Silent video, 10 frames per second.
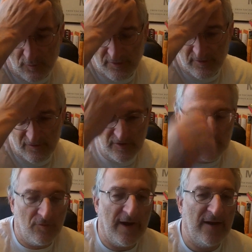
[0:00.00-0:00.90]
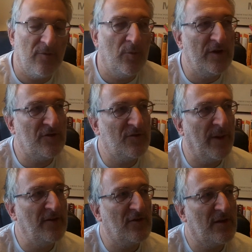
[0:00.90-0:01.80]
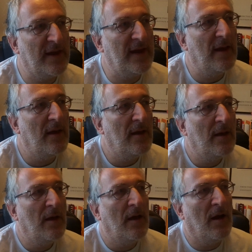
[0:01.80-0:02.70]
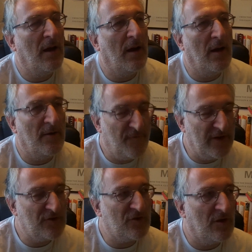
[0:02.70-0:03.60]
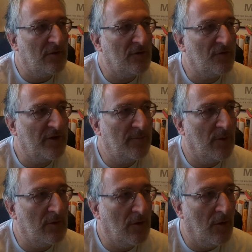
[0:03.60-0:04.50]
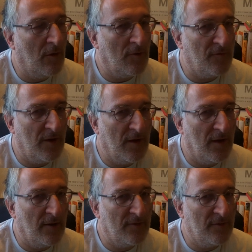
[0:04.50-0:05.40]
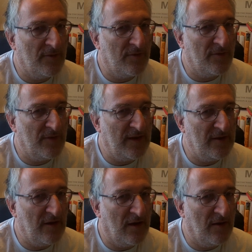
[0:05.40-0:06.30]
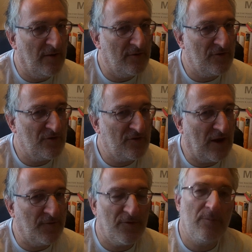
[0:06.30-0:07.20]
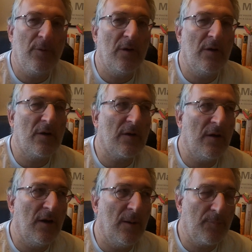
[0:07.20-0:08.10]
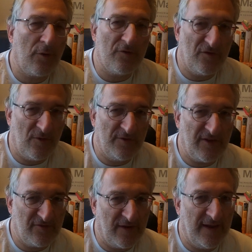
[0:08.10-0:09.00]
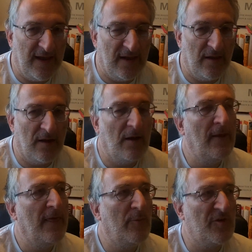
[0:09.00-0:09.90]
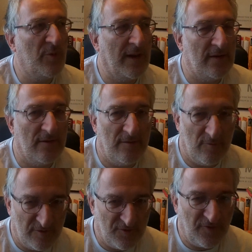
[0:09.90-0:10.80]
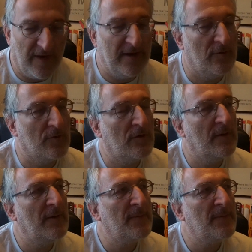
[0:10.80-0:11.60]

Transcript: author that she's read, which is basically fiction treatment of the Scharfenberg plot to assassinate Hitler, which failed,